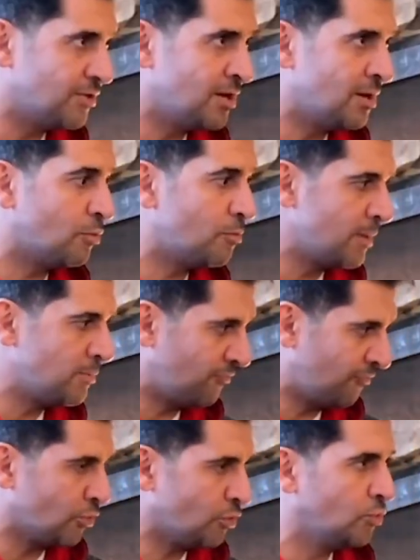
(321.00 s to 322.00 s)
the number may be
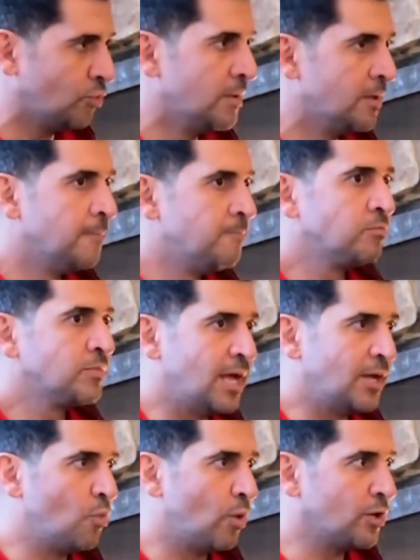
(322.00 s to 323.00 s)
for you
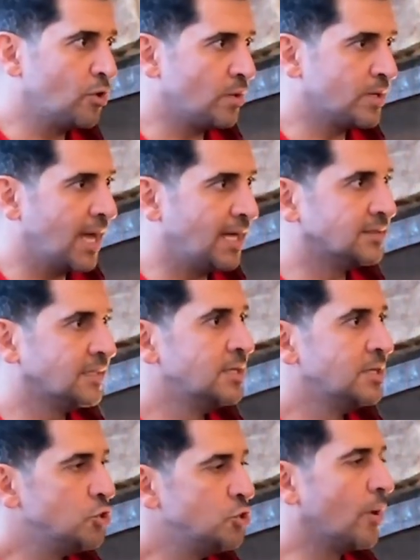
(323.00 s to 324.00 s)
that you want to go get,
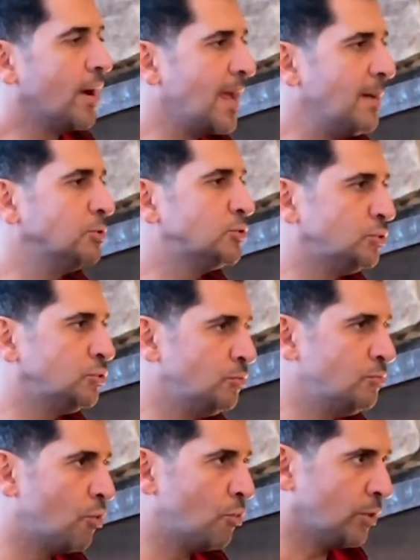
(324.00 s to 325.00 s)
you're able to
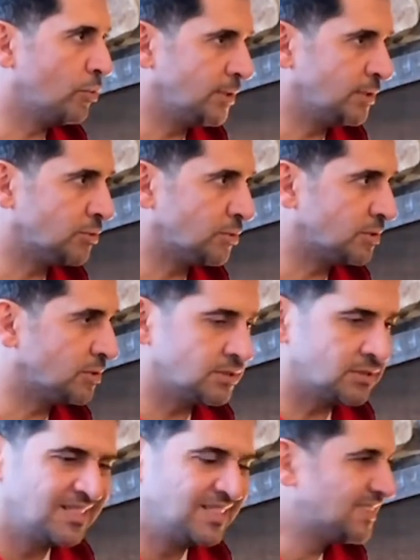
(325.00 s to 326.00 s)
do more with
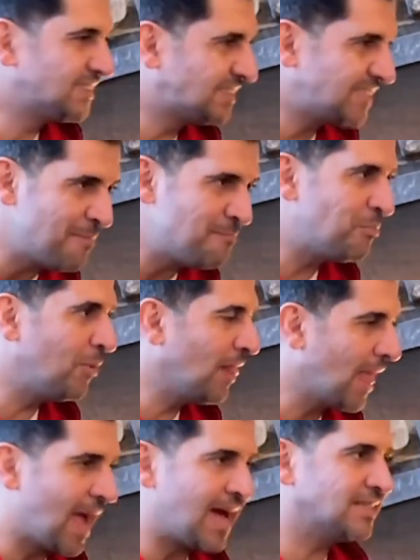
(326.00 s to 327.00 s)
resources.
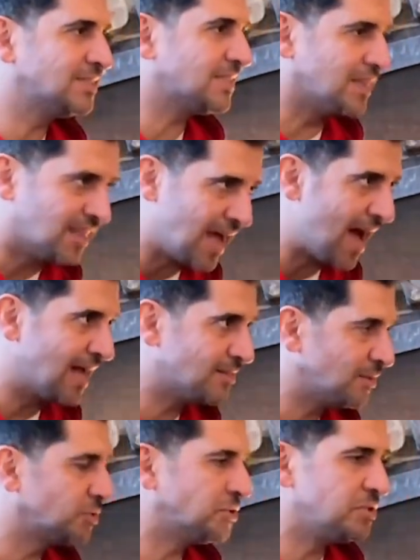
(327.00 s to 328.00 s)
Simple as that.
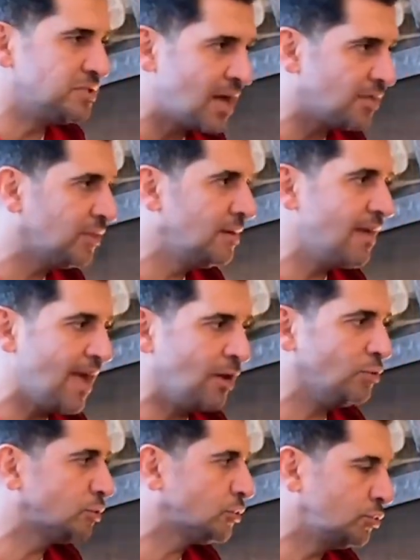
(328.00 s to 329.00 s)
There's nothing
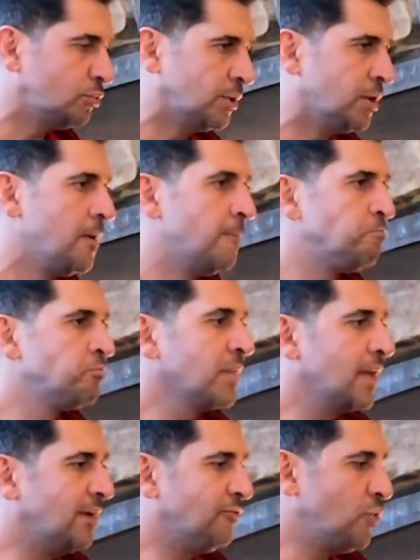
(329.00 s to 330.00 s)
else to it.
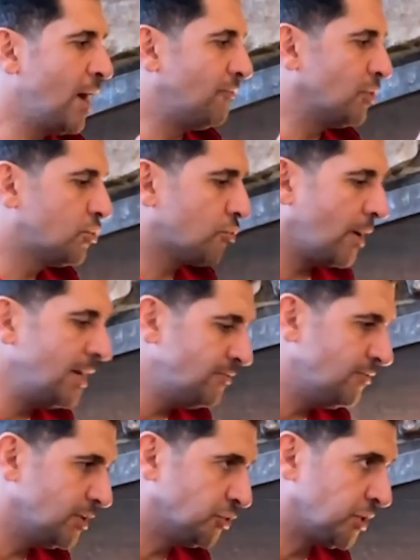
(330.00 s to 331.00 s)
If you have a great
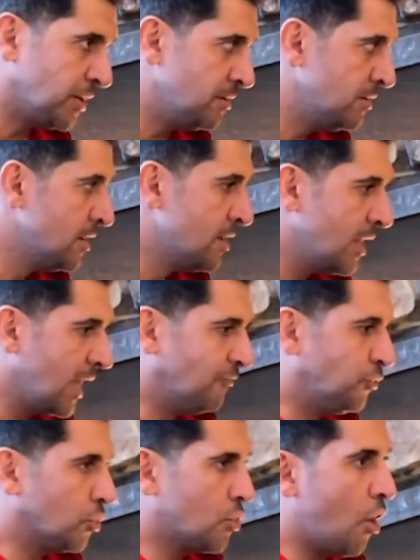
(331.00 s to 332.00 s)
vision,
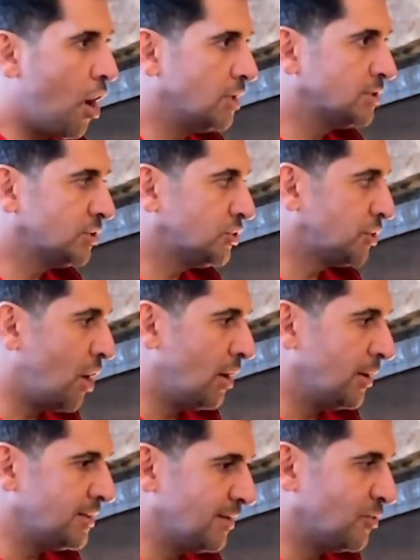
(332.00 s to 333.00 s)
if your cause is
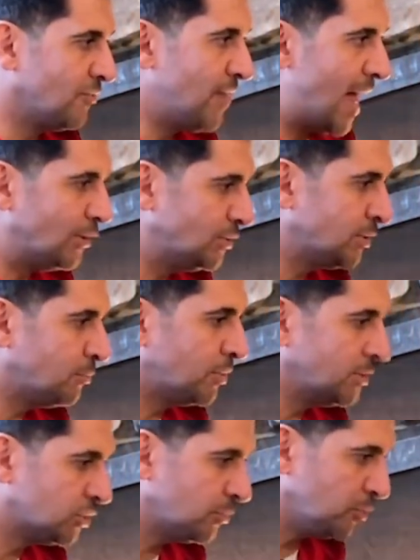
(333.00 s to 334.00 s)
solid, if the values and
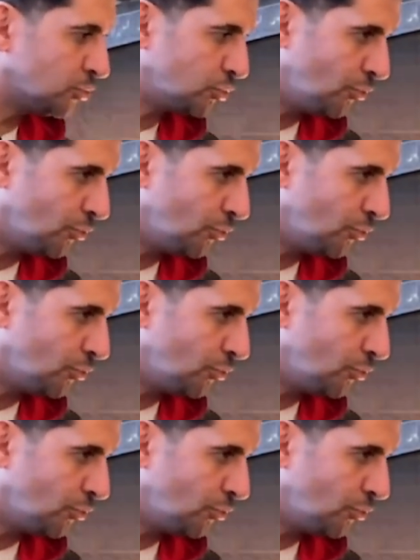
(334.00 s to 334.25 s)
principles